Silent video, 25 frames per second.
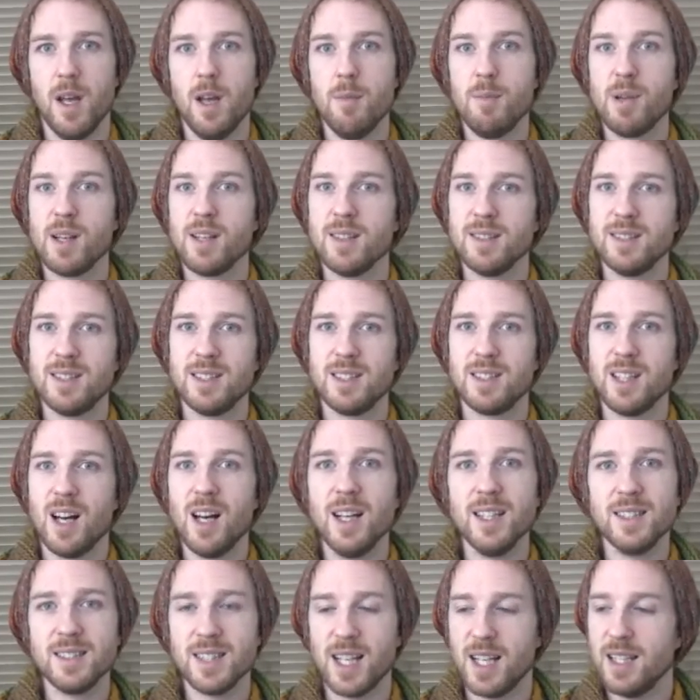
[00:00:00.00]
because the
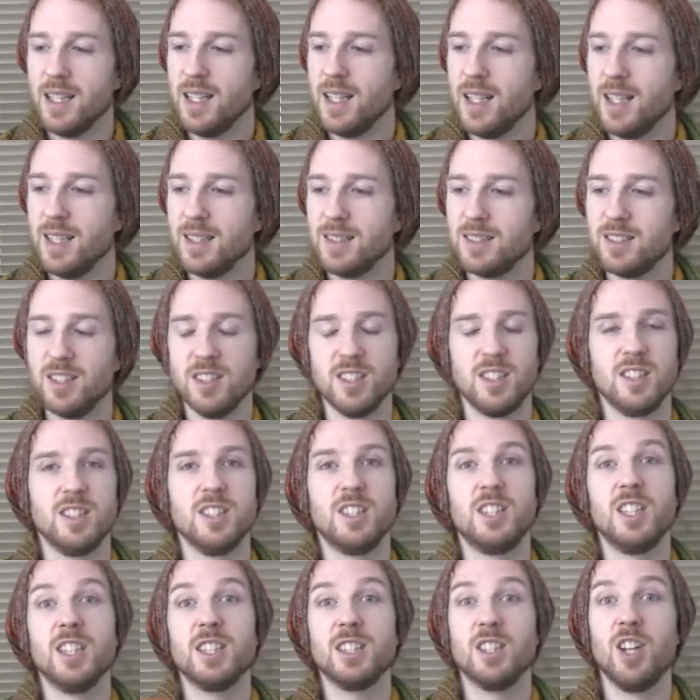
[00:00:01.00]
dyeing technique is such that
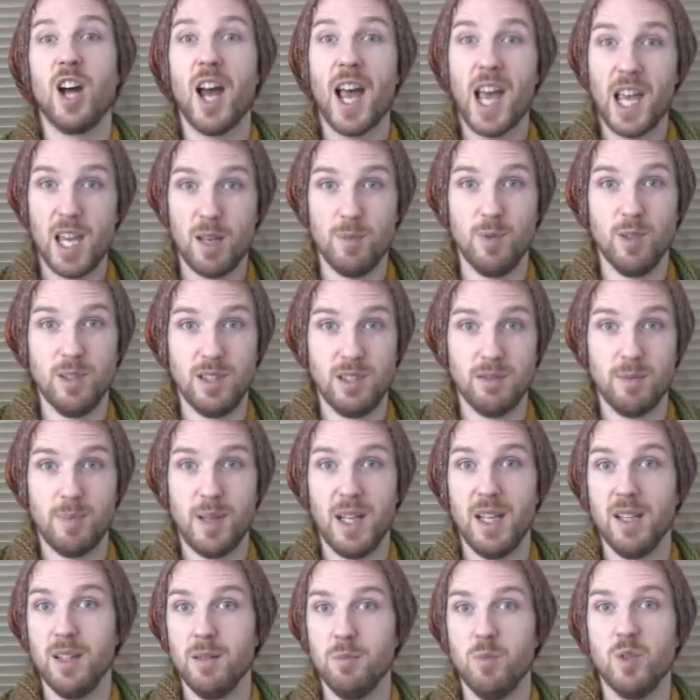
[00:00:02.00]
she's not able to
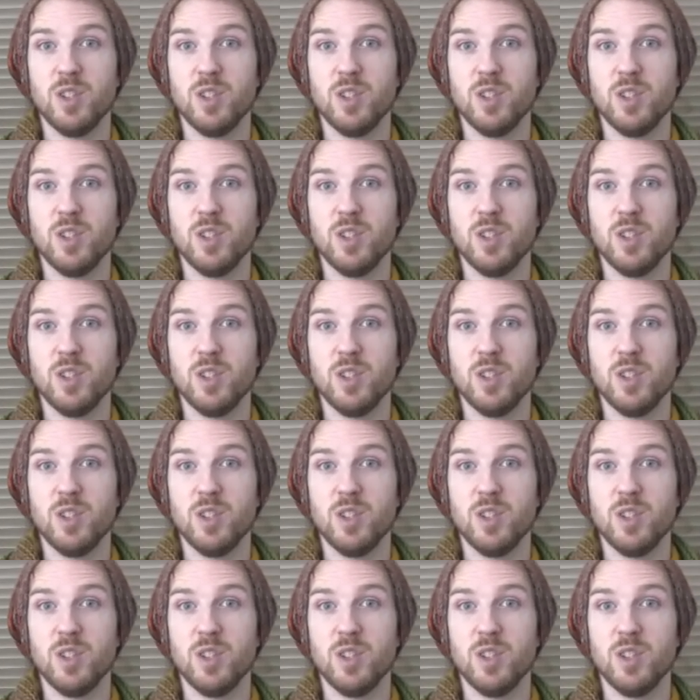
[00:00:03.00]
repeat them.